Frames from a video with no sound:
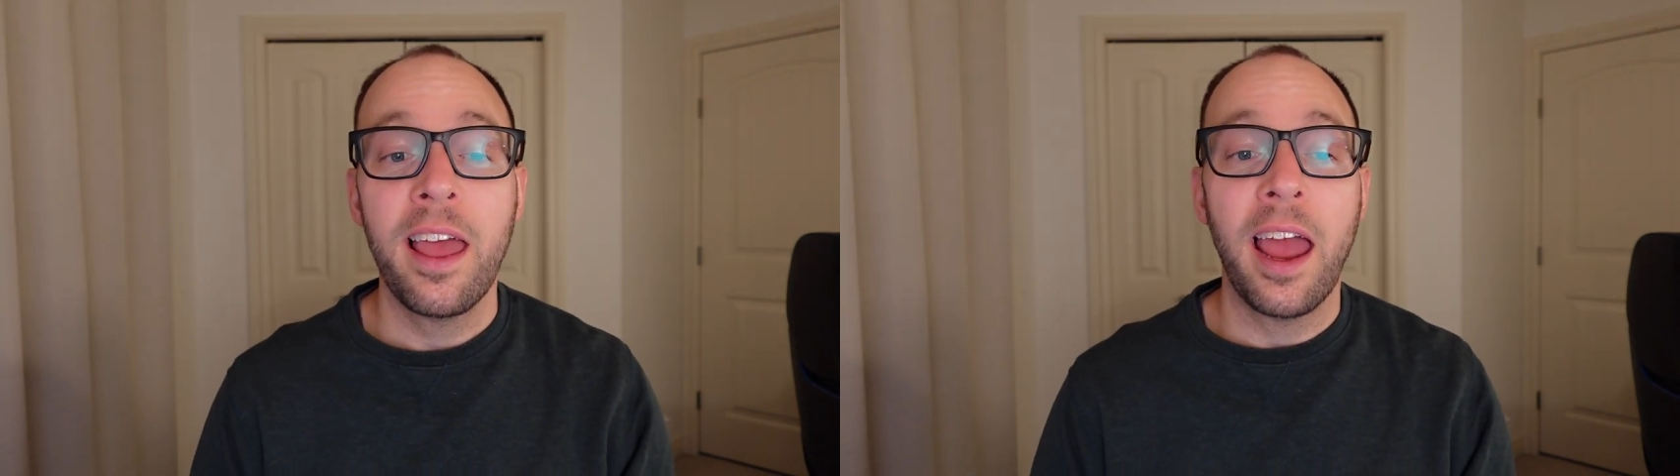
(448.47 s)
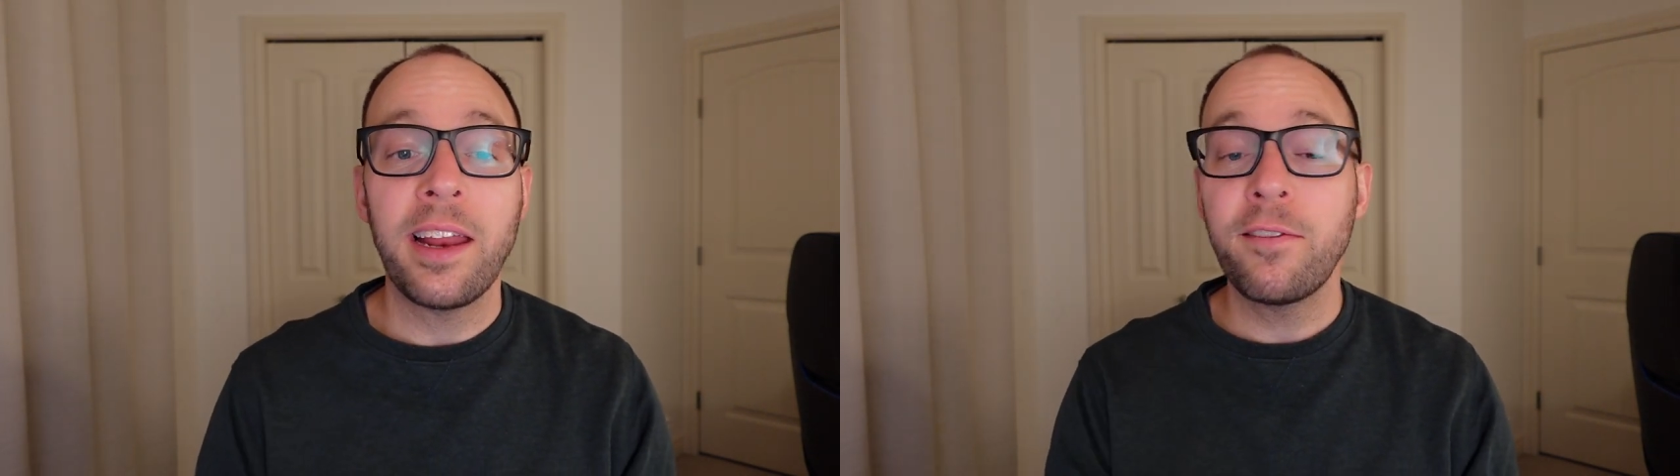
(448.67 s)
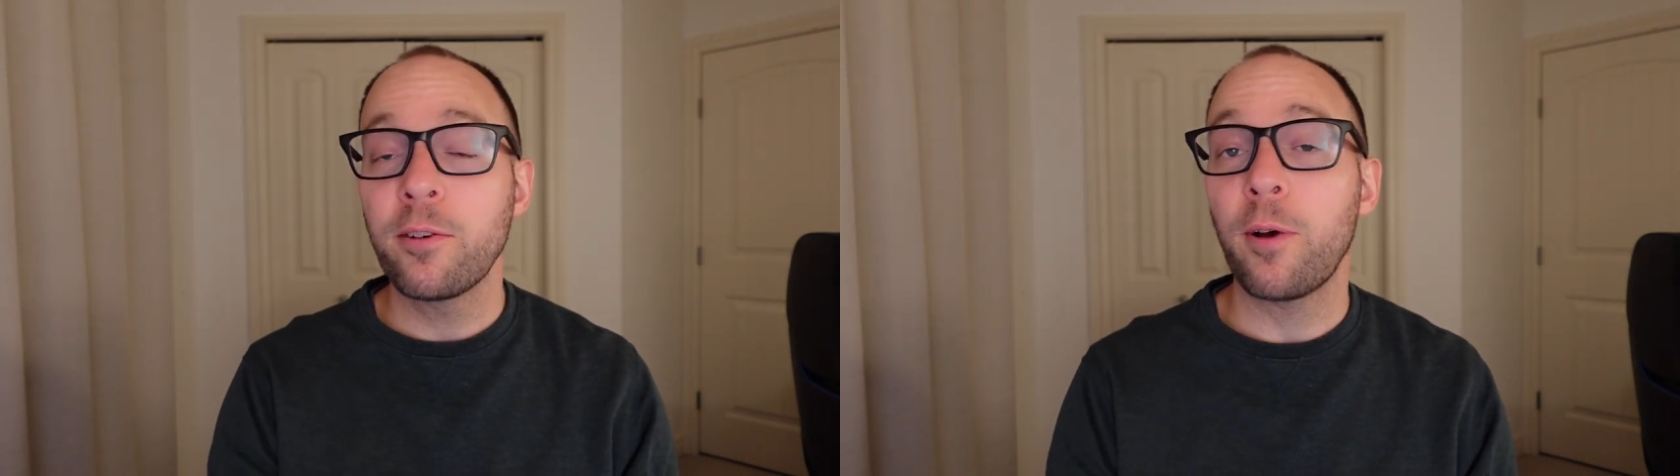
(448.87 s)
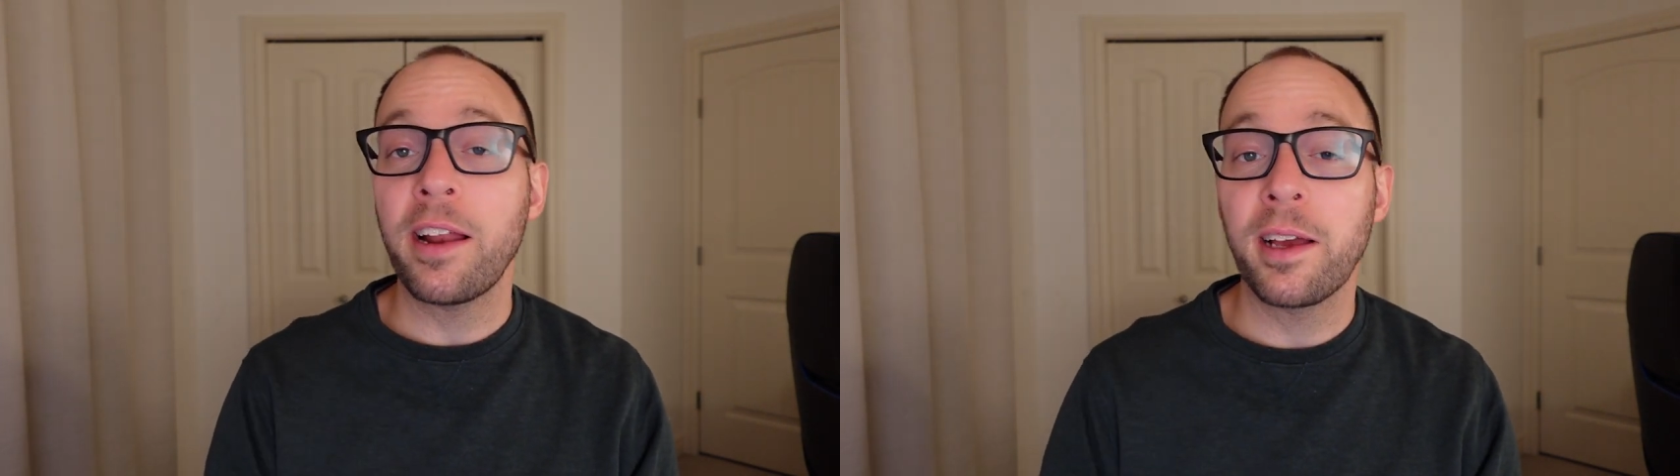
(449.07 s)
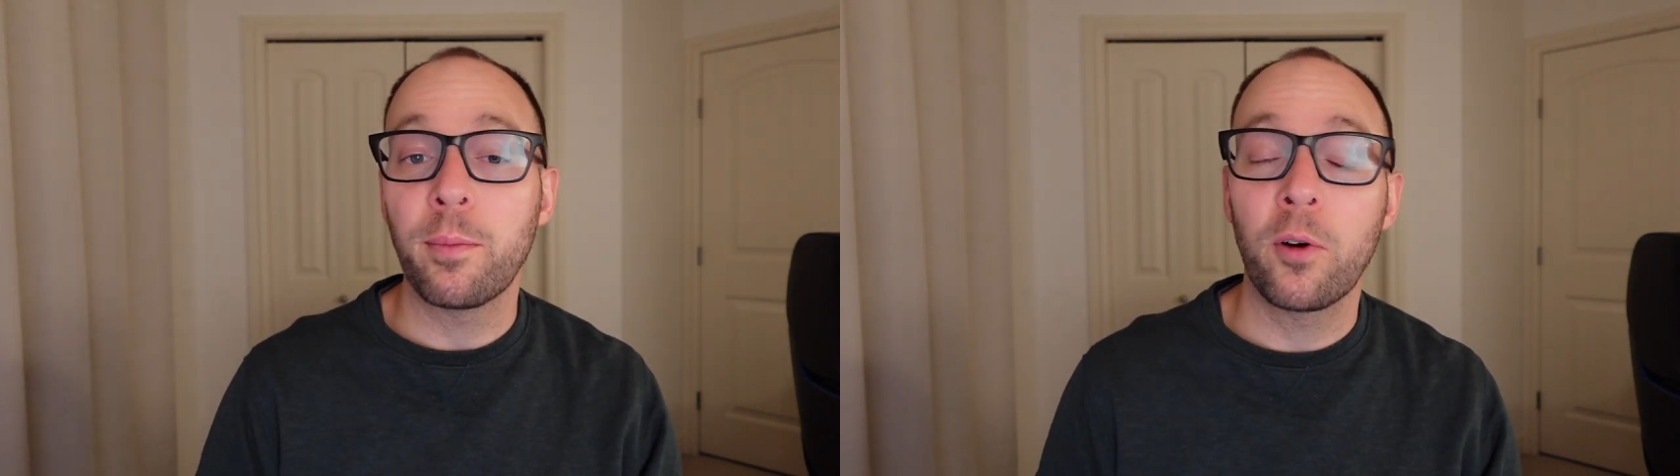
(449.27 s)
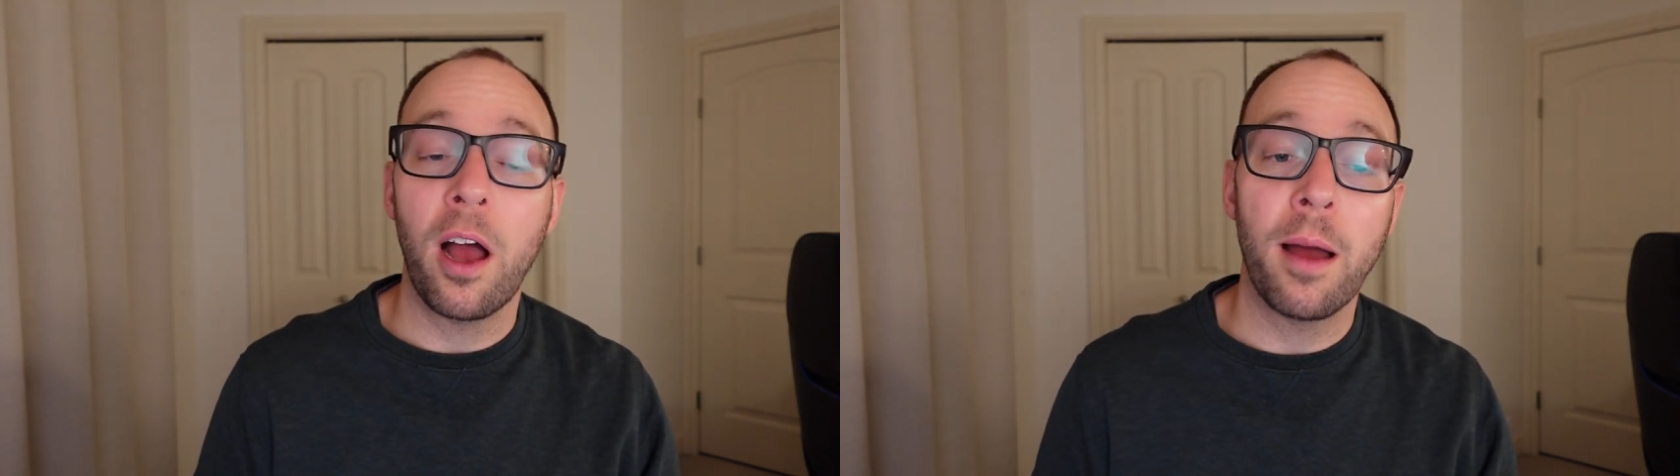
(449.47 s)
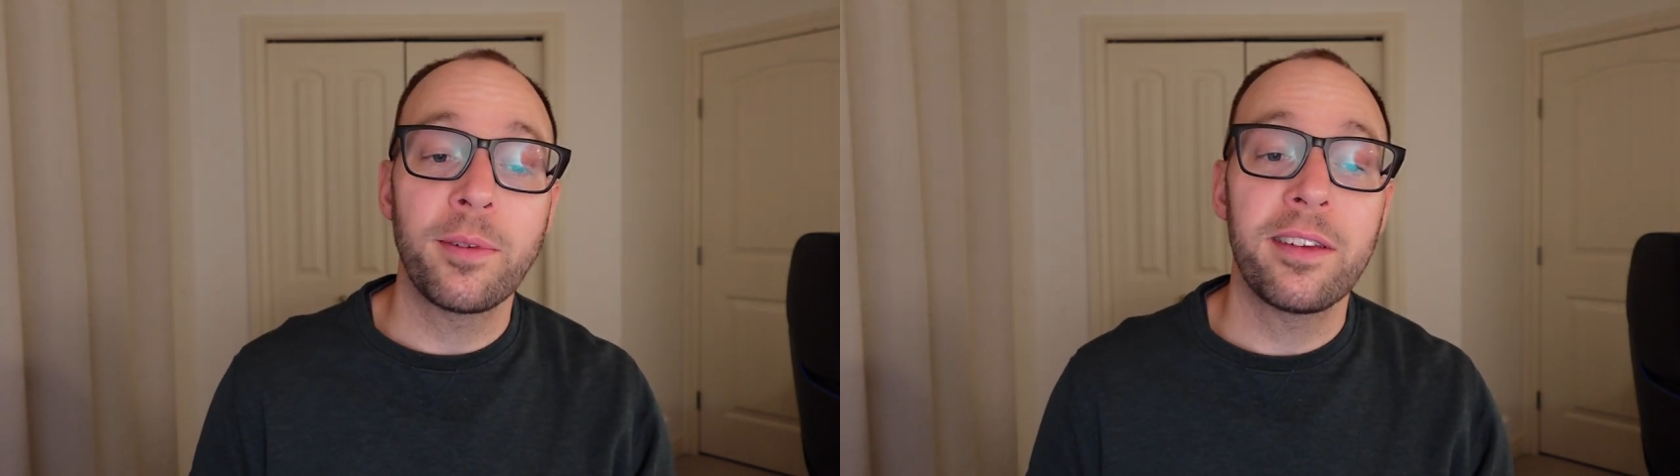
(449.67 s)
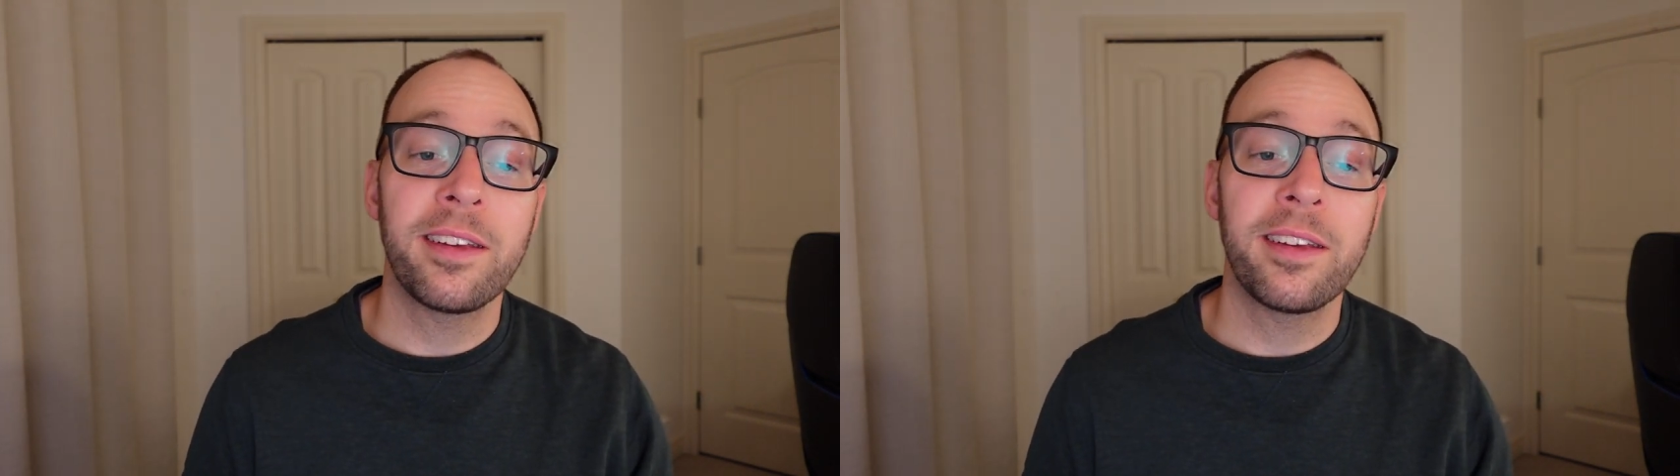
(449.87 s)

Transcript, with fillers: and even writing a prompt